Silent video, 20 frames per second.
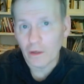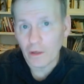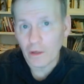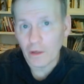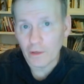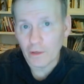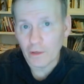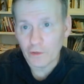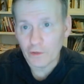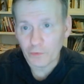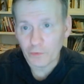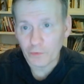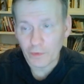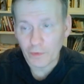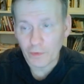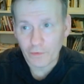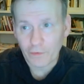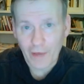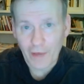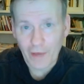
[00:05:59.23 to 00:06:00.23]
in
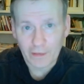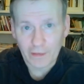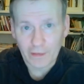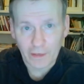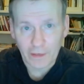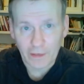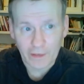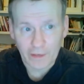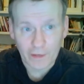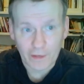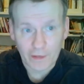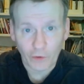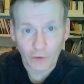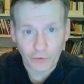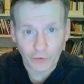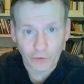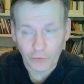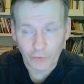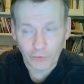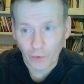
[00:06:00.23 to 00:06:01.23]
discipline, the fact that that
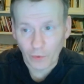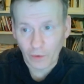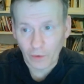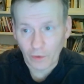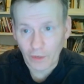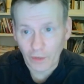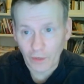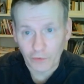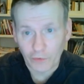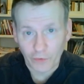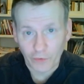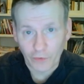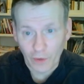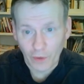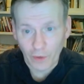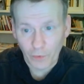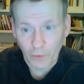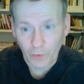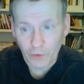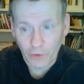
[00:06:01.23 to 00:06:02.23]
tells us, well, yes, uh,
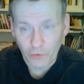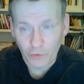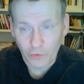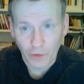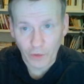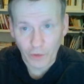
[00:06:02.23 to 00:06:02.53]
that we are truly